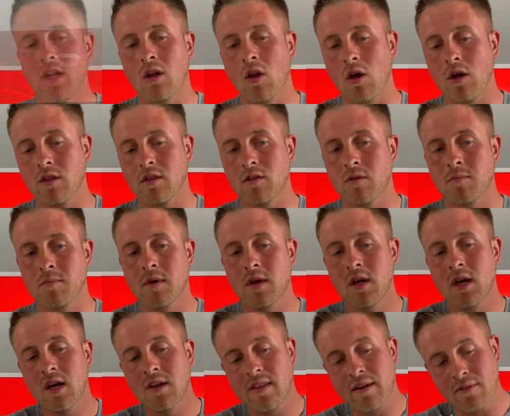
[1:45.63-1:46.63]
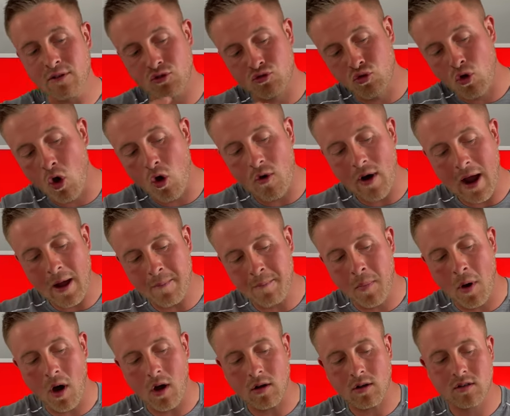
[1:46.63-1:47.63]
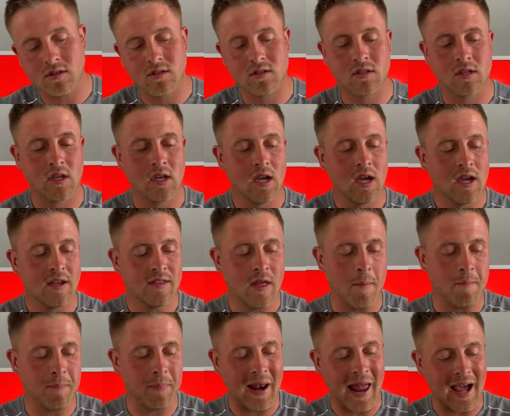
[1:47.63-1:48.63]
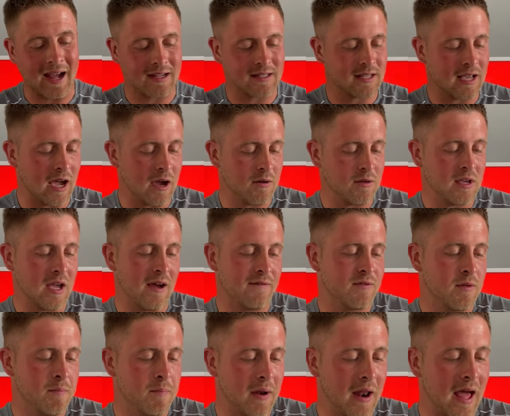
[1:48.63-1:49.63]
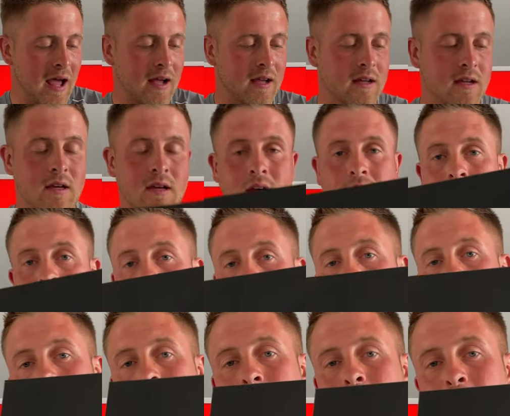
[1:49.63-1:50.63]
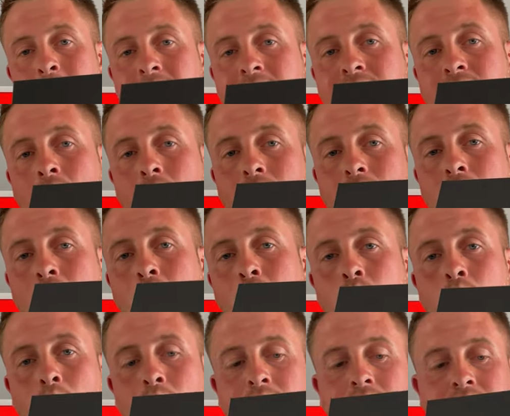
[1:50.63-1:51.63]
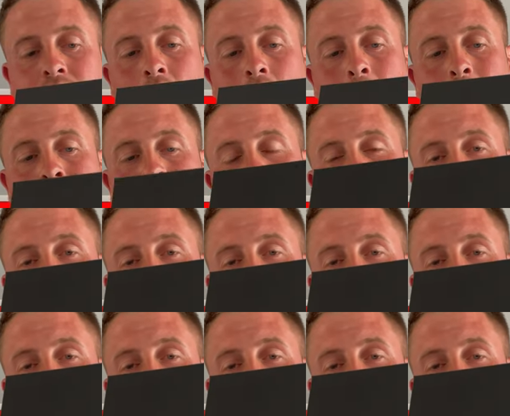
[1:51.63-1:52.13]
like them. They're a draw-out box. They're blacked out. You have the black, big Nike logo on the top in